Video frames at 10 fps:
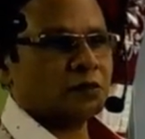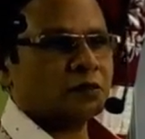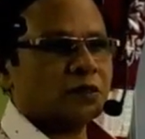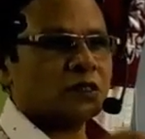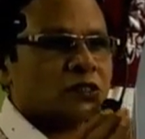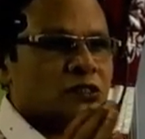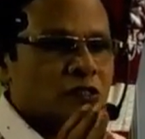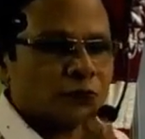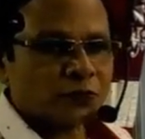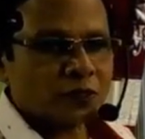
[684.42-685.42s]
So the
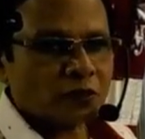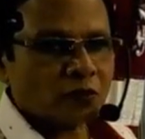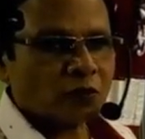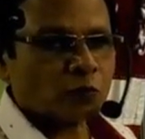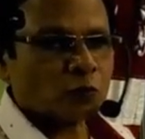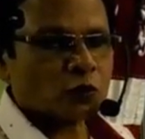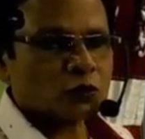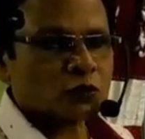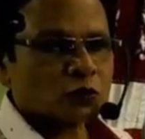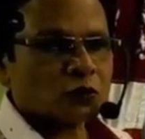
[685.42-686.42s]
shifting of
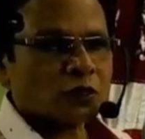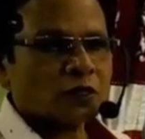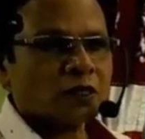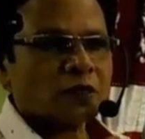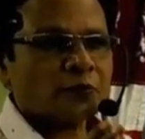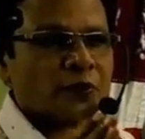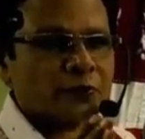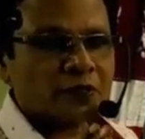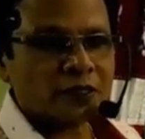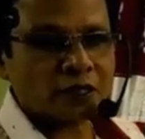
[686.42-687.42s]
what is called a
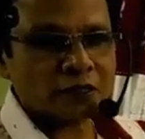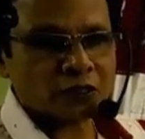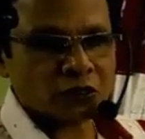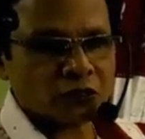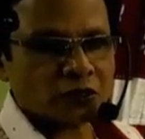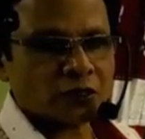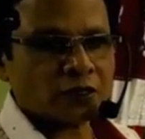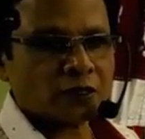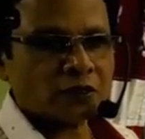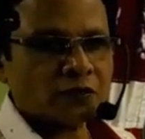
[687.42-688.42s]
peptidyl
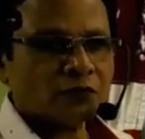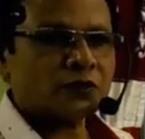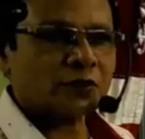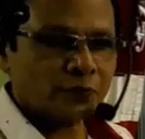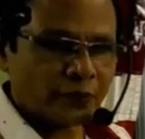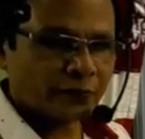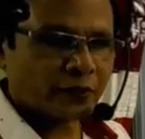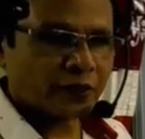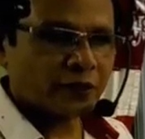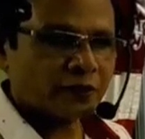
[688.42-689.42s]
tRNA with the
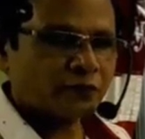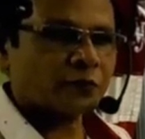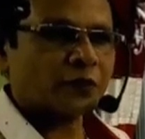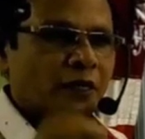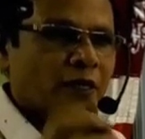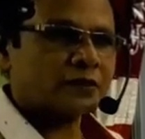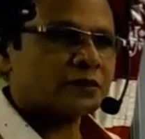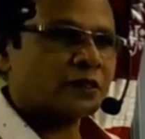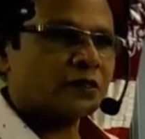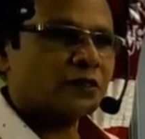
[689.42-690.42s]
peptide from A
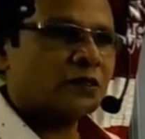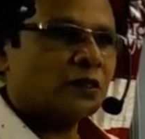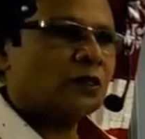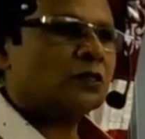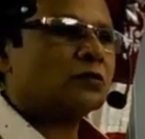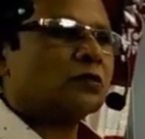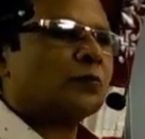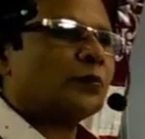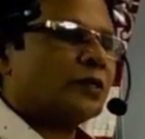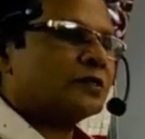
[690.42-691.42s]
site to
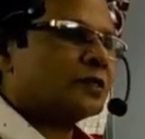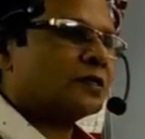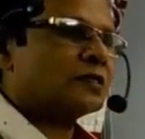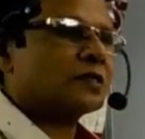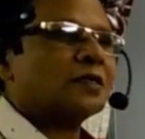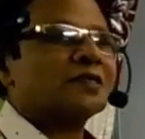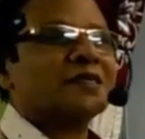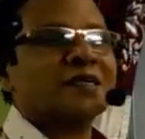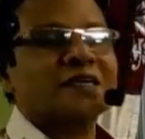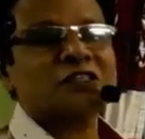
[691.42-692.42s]
the P site is
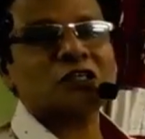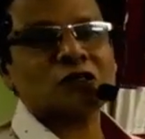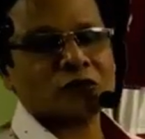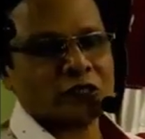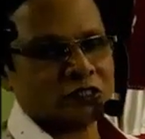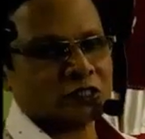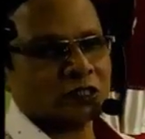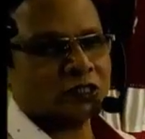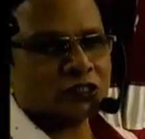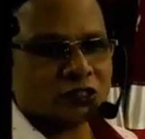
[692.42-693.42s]
called
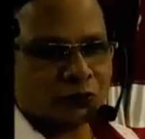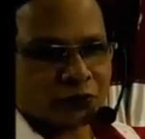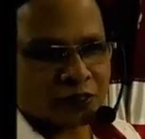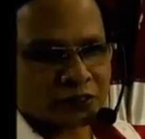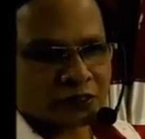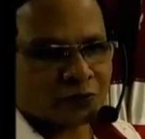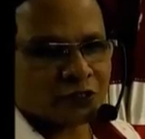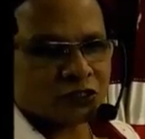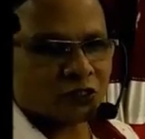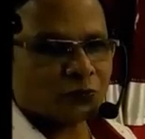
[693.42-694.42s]
translocation, shifting,
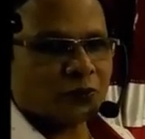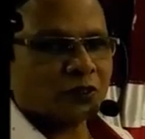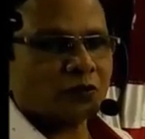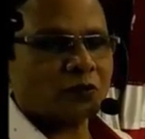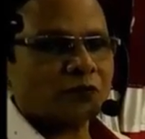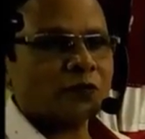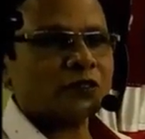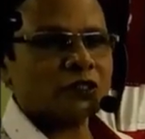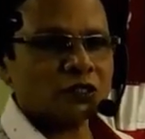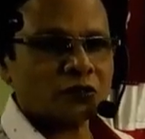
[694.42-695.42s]
simply shifting of
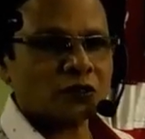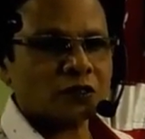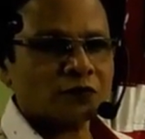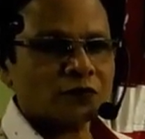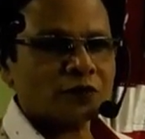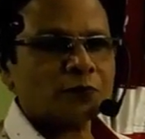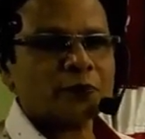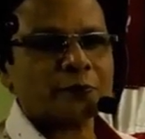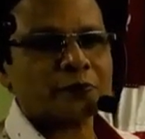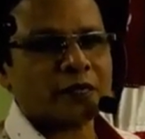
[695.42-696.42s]
tRNA with the
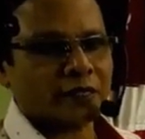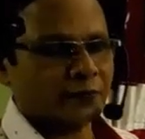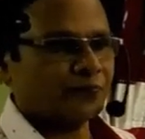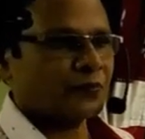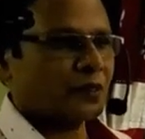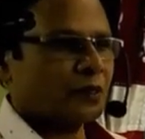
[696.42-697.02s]
peptide